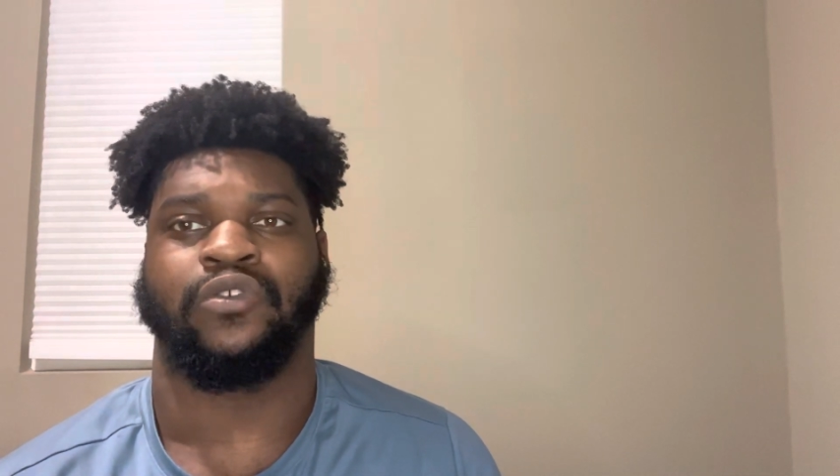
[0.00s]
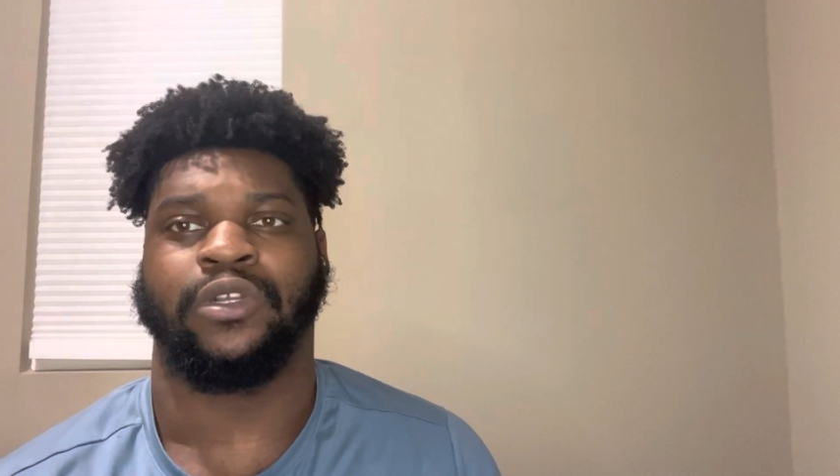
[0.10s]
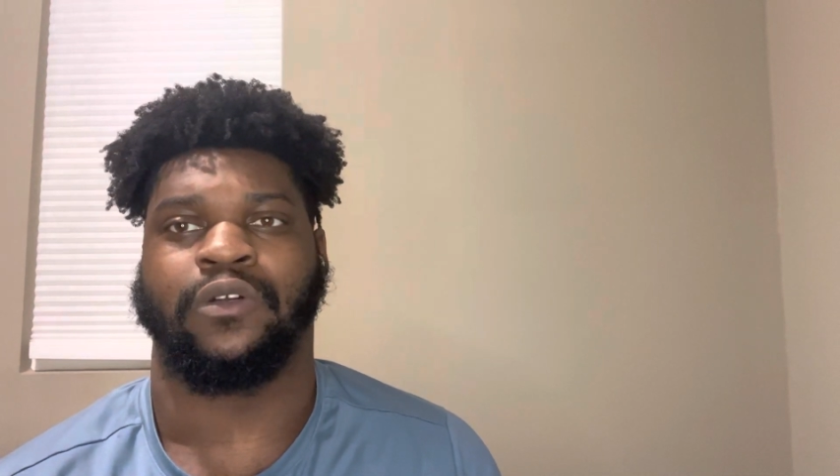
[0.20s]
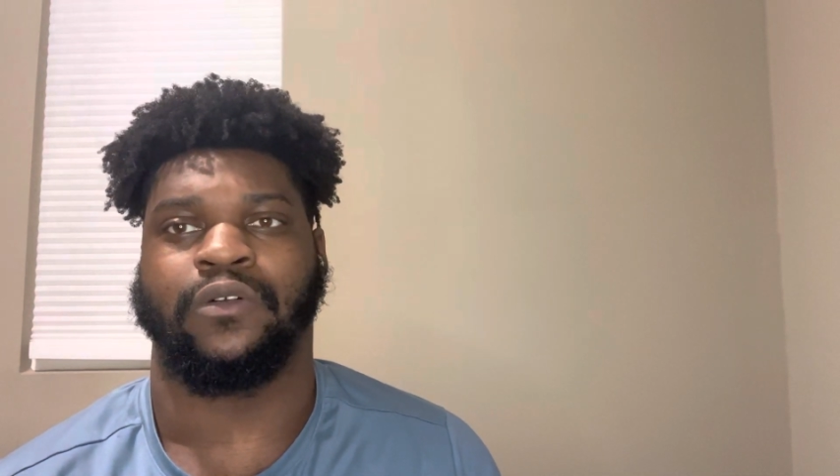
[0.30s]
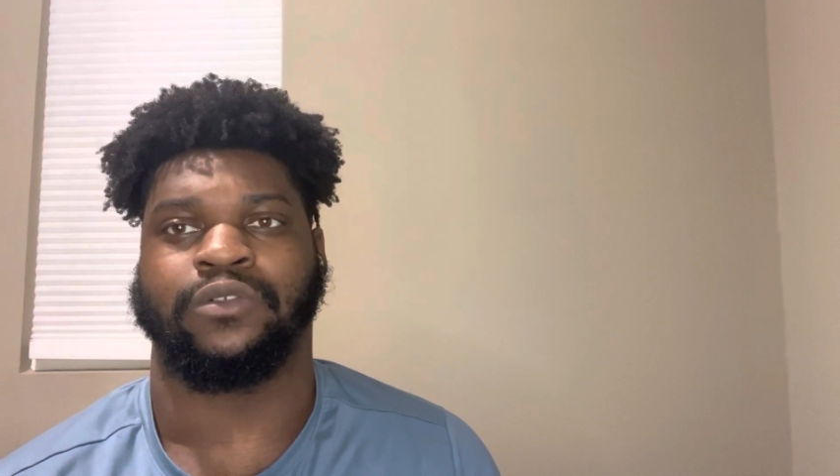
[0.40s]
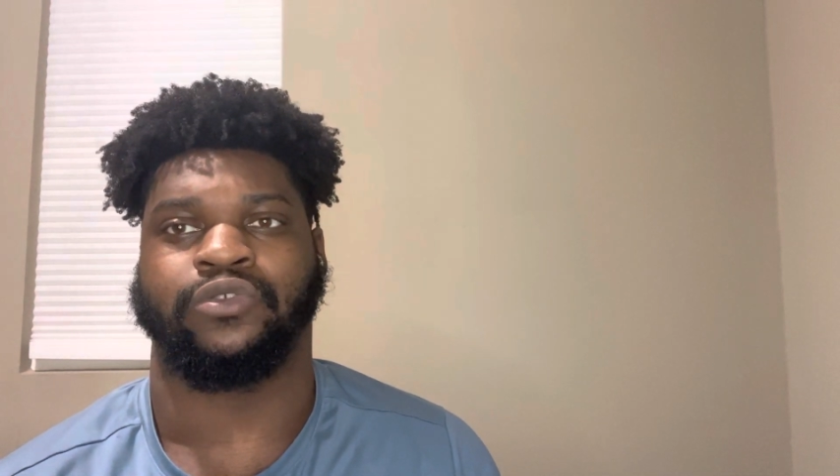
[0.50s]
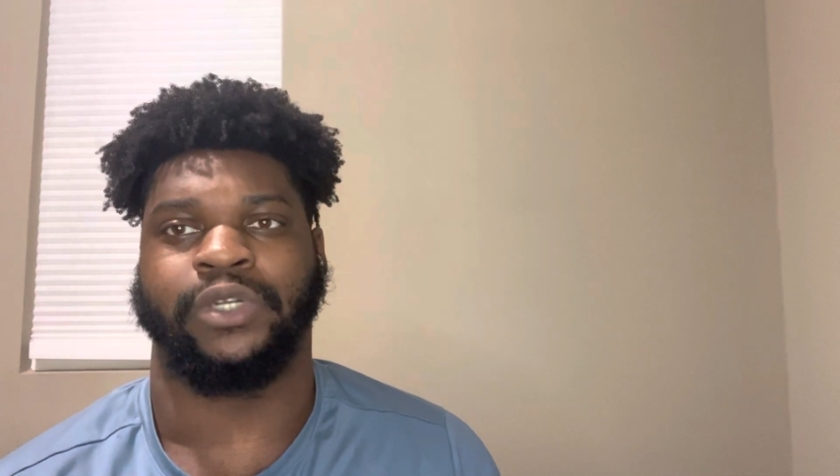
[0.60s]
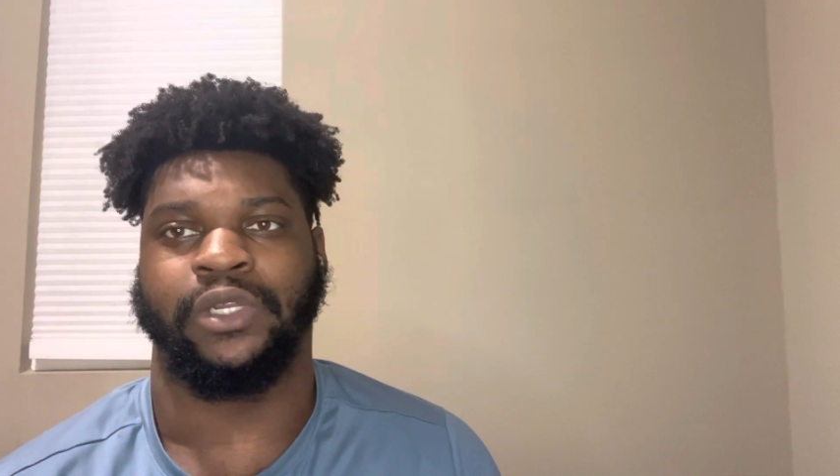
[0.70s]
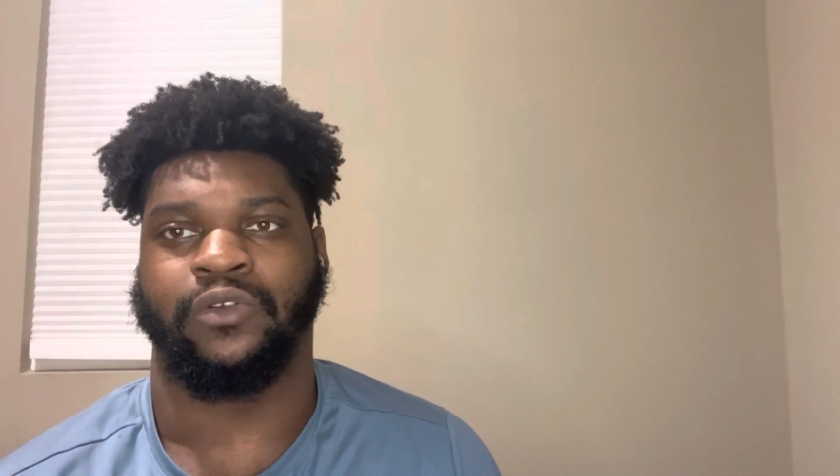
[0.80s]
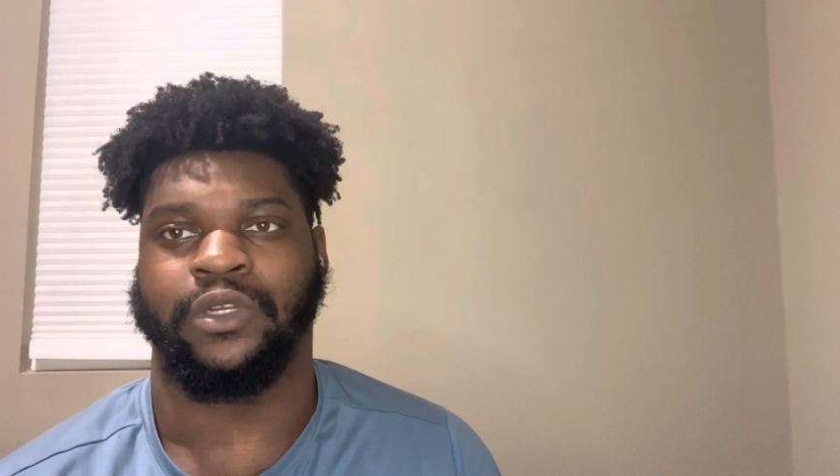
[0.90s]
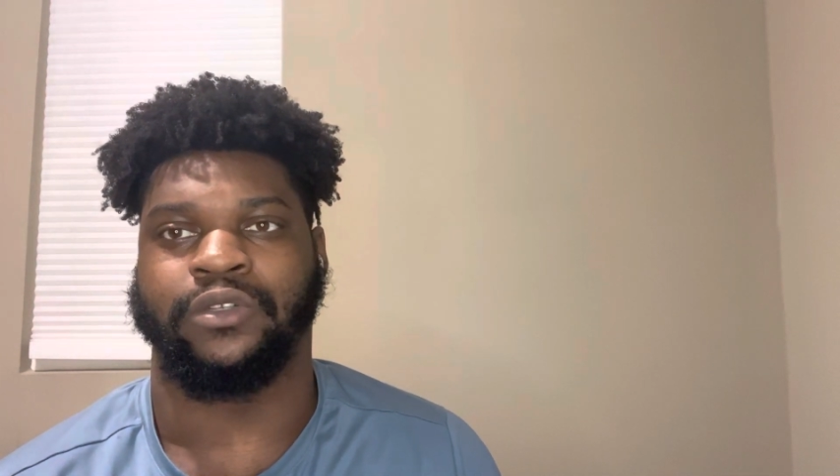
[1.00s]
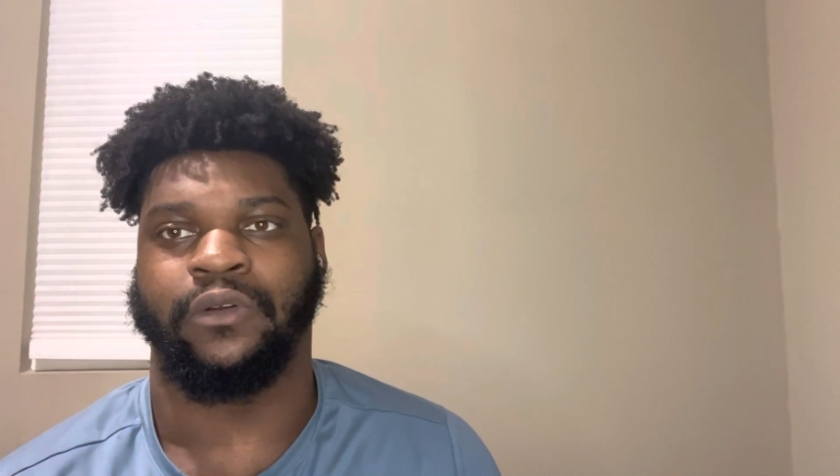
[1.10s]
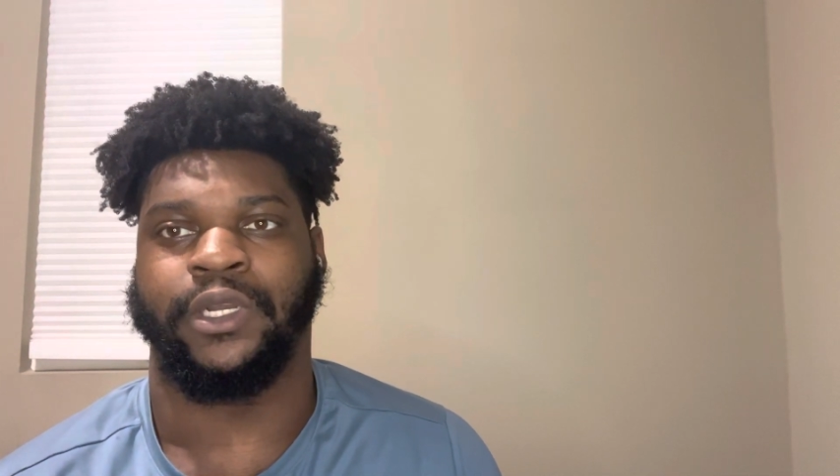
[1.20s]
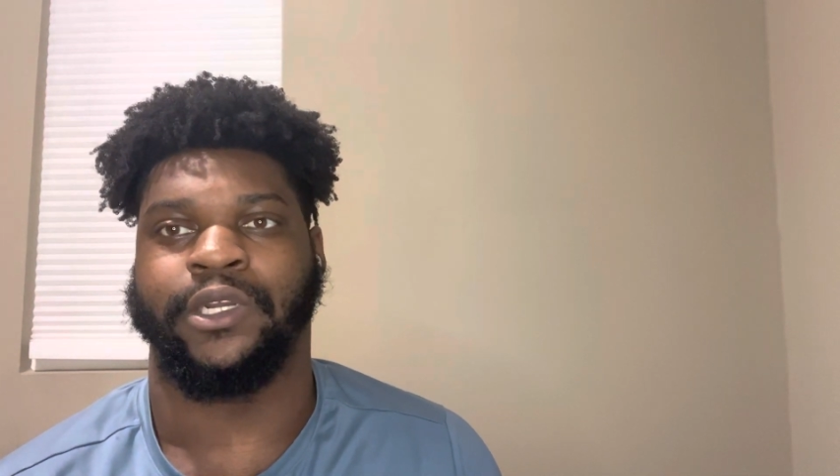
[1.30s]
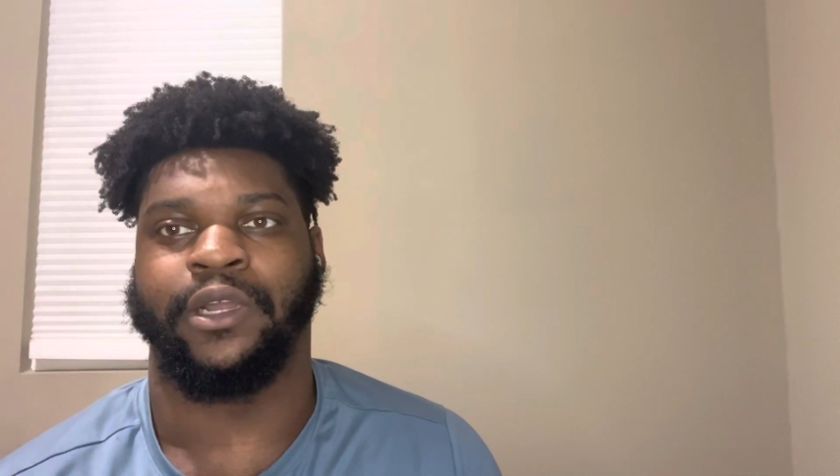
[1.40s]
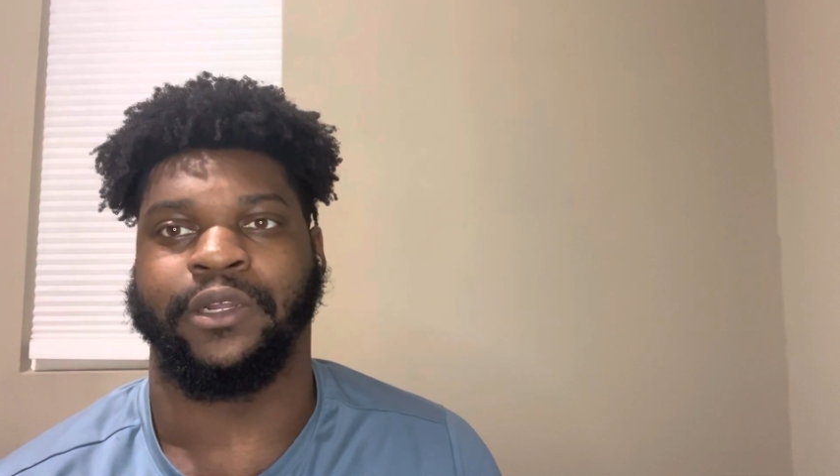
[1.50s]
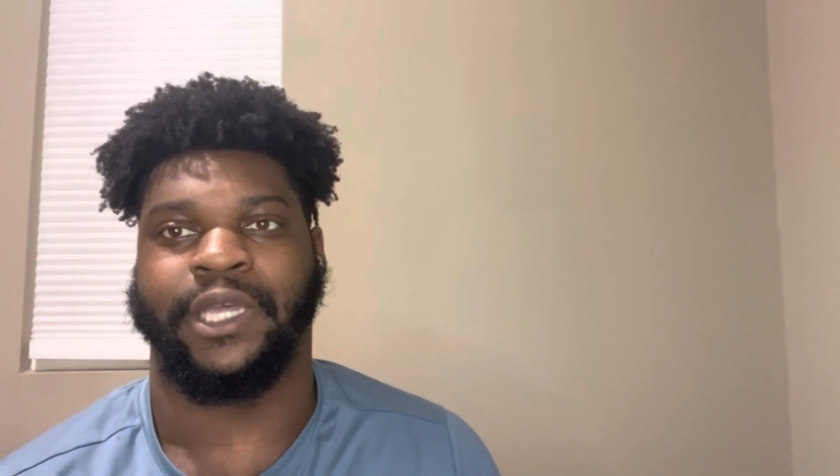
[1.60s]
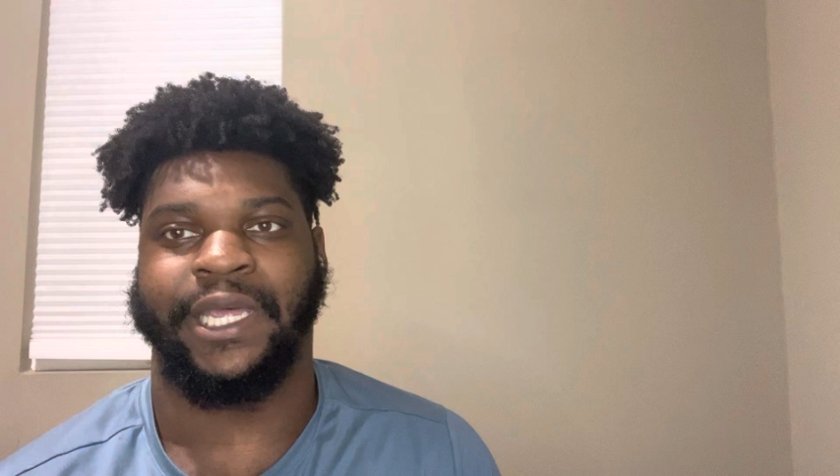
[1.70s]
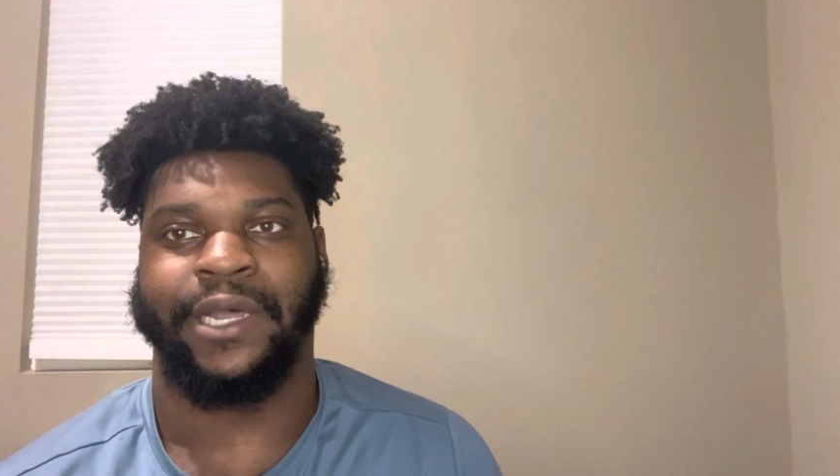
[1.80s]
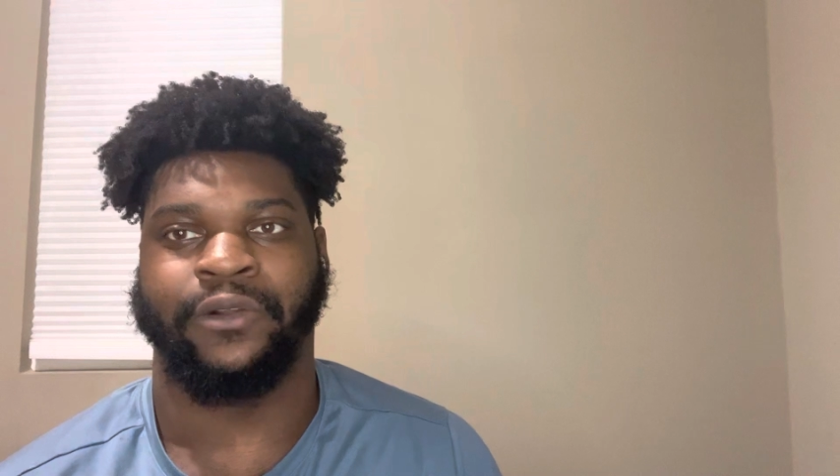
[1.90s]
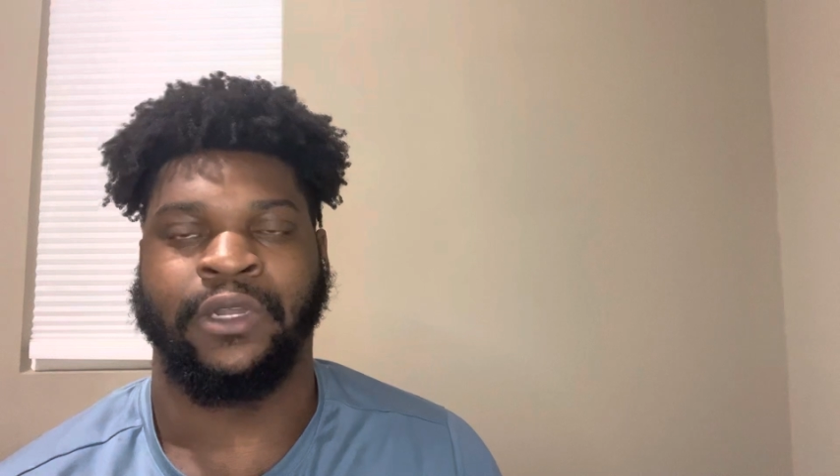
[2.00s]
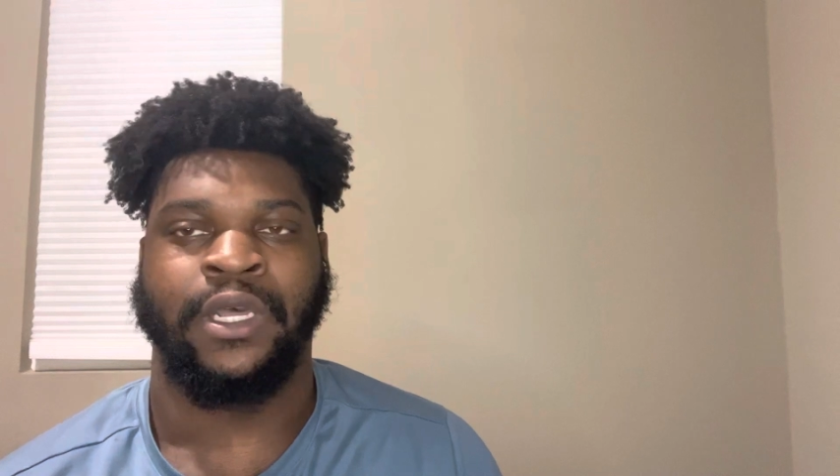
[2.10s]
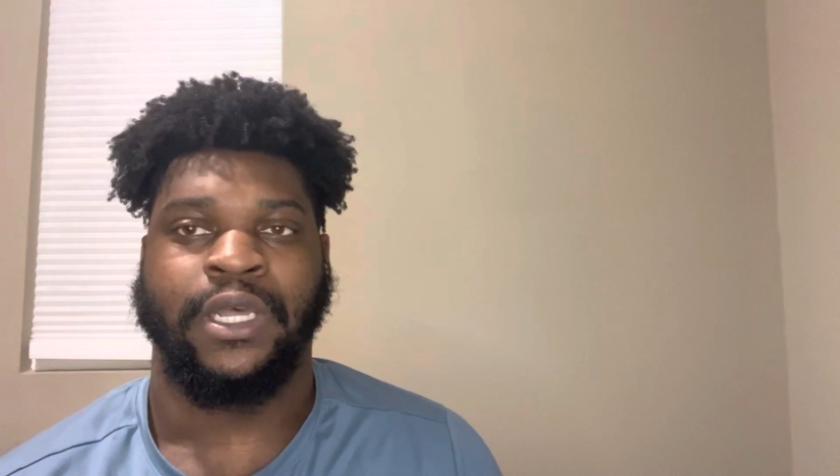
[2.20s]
on a gold trade on a $200 account,